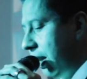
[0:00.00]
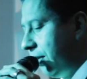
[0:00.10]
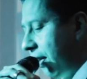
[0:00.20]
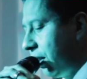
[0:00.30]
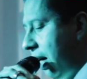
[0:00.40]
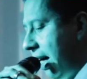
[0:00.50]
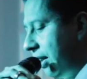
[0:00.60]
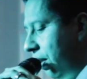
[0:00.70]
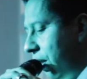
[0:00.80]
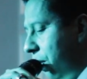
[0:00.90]
Let's fix our
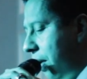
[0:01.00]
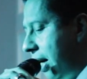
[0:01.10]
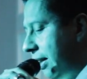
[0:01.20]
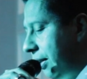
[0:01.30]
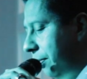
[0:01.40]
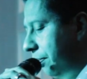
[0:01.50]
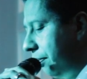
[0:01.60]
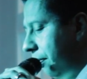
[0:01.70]
eyes on the horizon.